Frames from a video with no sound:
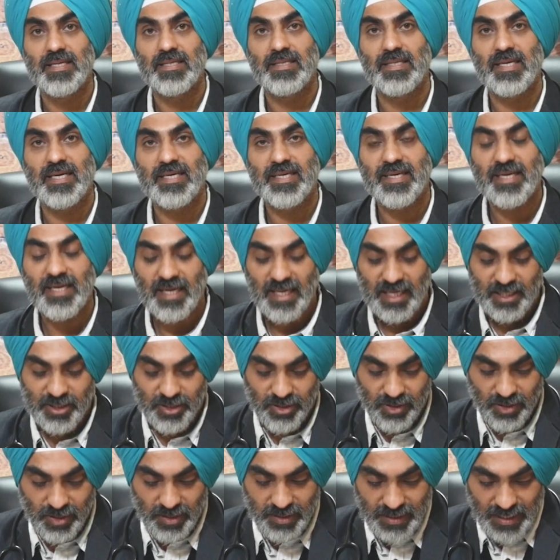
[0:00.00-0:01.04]
That
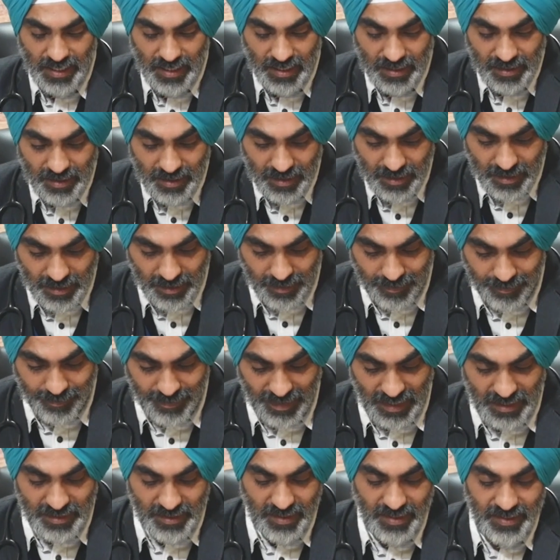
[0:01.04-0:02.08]
cholesterols are
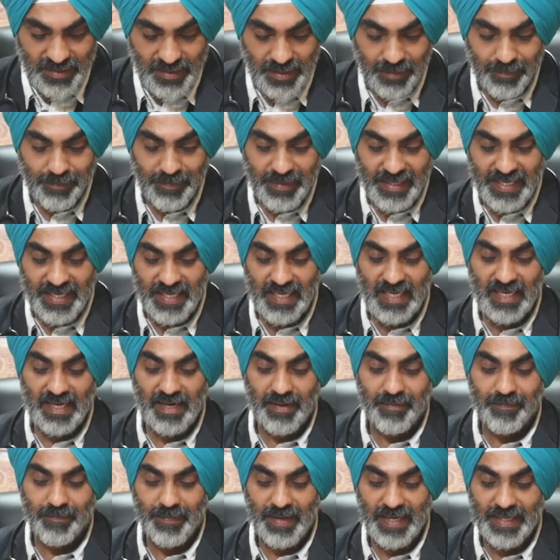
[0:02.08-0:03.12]
measured in the
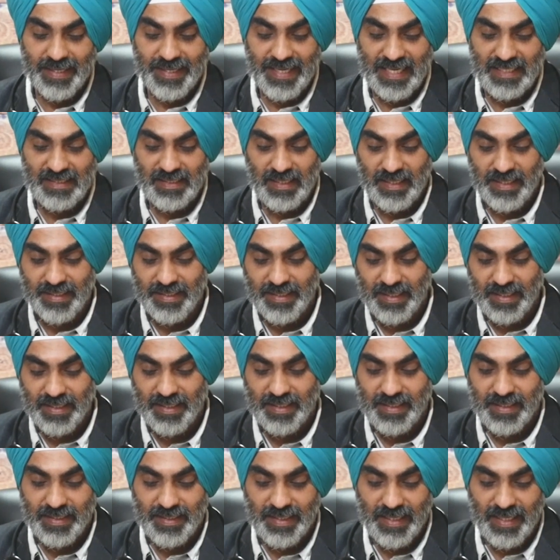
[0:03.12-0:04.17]
microgram per deciliter.
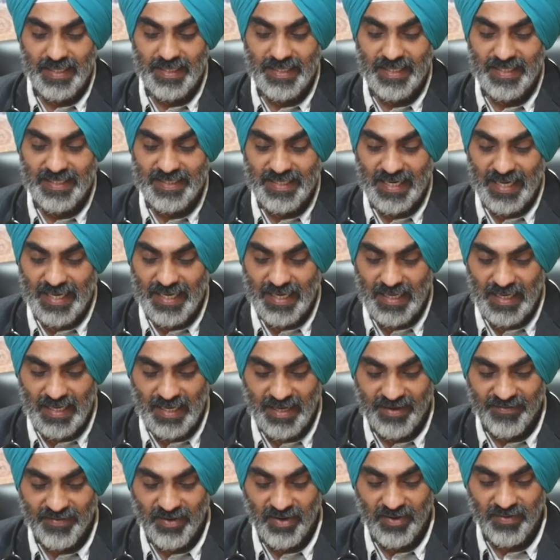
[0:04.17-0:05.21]
The desired
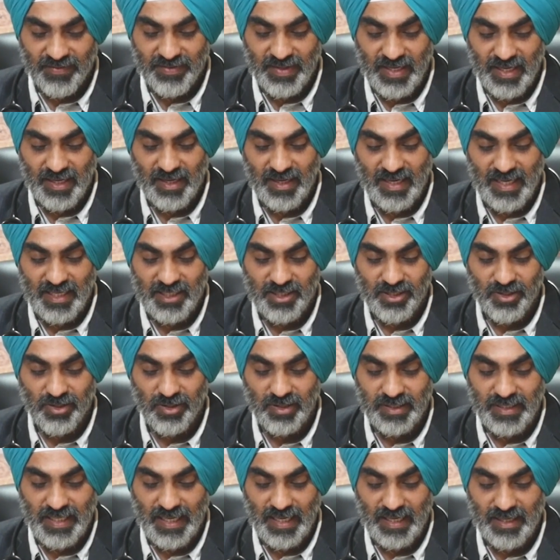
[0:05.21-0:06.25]
level of the
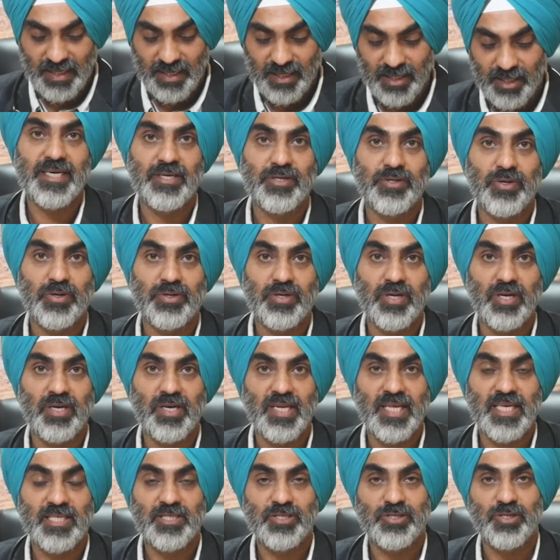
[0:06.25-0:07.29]
cholesterols are: total
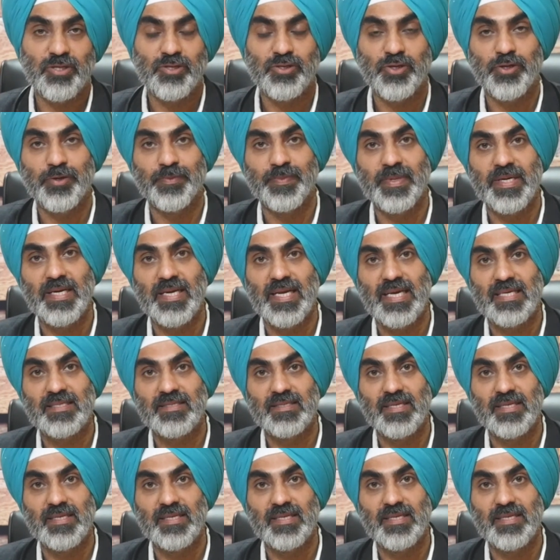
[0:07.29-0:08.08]
cholesterol should be less